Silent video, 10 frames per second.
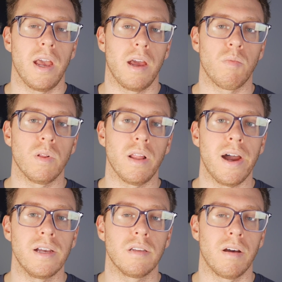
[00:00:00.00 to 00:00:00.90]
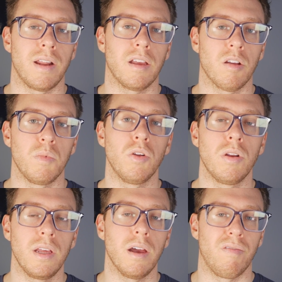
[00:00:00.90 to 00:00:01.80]
and relies on a
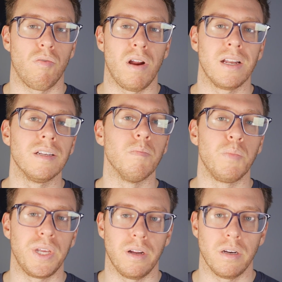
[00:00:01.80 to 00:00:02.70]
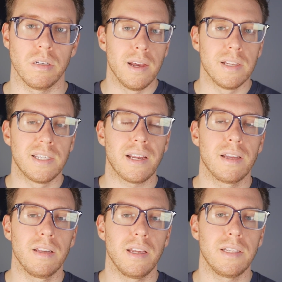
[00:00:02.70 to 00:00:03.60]
community of random peers.
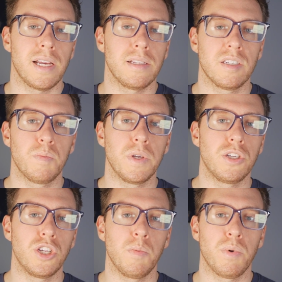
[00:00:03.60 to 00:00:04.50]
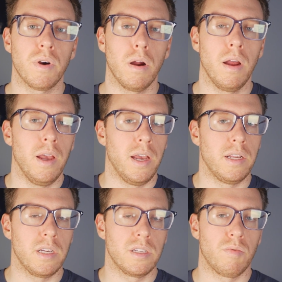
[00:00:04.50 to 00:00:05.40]
Second, it tends to be cheaper. It
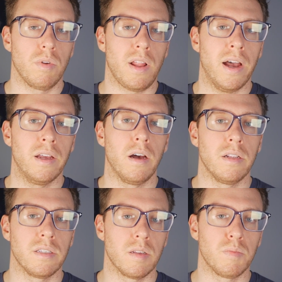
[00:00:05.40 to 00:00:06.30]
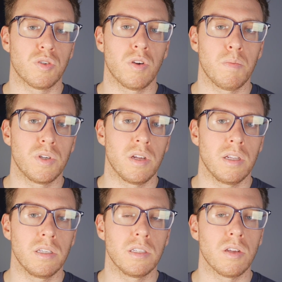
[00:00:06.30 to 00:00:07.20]
doesn't rely on
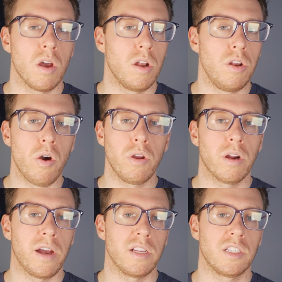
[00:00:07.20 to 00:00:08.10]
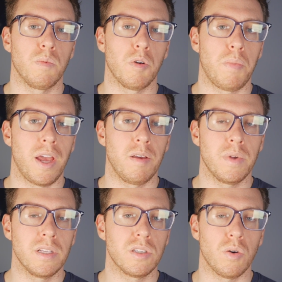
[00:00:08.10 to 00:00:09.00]
subscriptions, know your customer
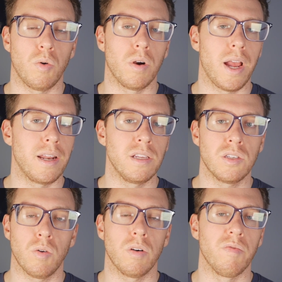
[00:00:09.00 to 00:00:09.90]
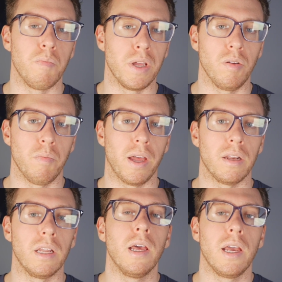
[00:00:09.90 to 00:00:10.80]
payments, or any sort of
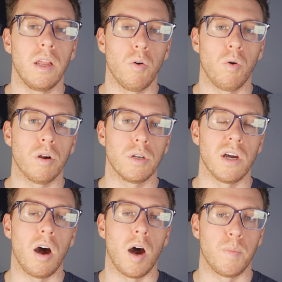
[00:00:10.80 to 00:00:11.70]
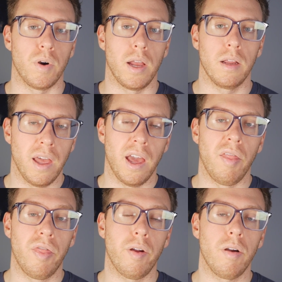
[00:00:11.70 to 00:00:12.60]
middlemen in order to operate.
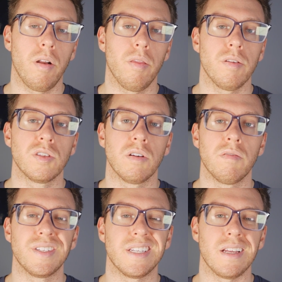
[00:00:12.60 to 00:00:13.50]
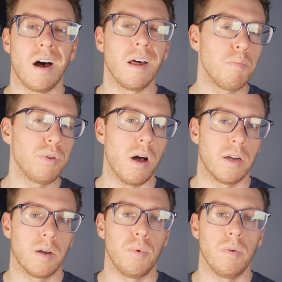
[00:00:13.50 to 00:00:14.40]
And third, the service is
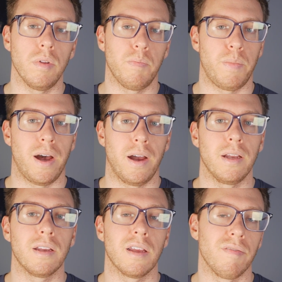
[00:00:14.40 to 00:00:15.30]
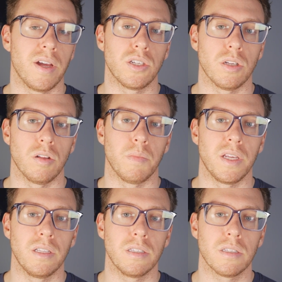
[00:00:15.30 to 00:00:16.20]
unblockable by conventional
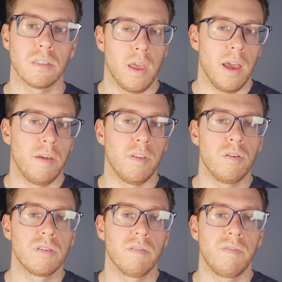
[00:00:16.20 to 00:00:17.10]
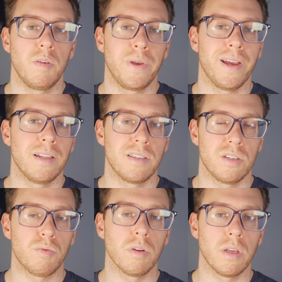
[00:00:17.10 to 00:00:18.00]
means. And the use of V P Ns
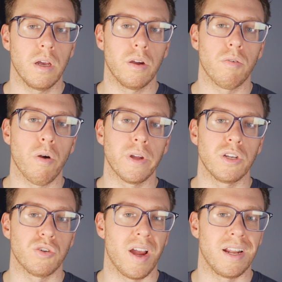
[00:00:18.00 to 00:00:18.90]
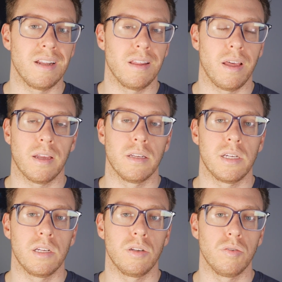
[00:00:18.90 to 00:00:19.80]
is really a growing trend that
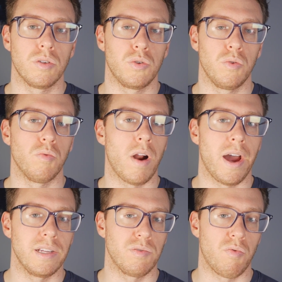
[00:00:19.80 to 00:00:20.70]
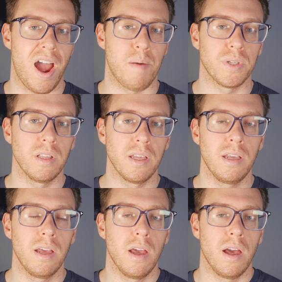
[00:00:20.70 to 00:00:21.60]
continues to rise rapidly.
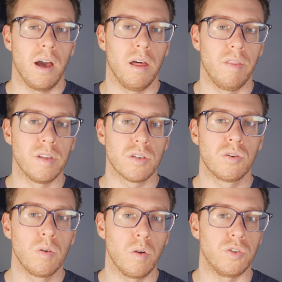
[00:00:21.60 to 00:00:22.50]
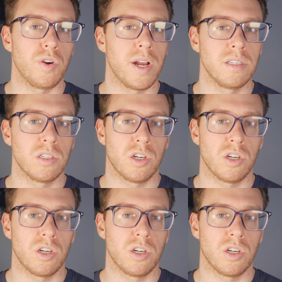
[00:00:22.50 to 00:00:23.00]
Uh, this Google Trends